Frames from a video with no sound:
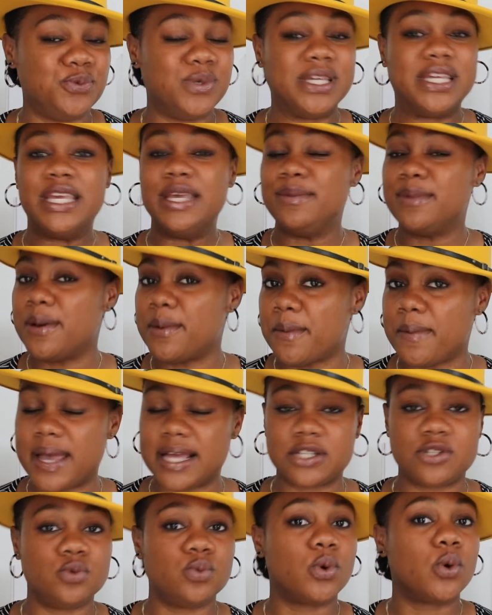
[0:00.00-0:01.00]
We keep coming
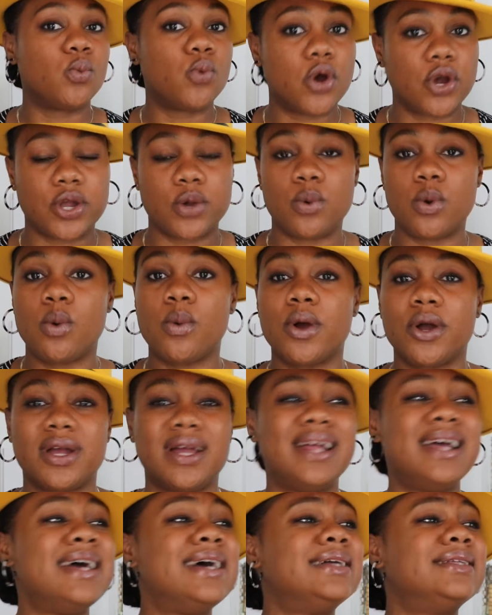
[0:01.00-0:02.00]
back to. We're working.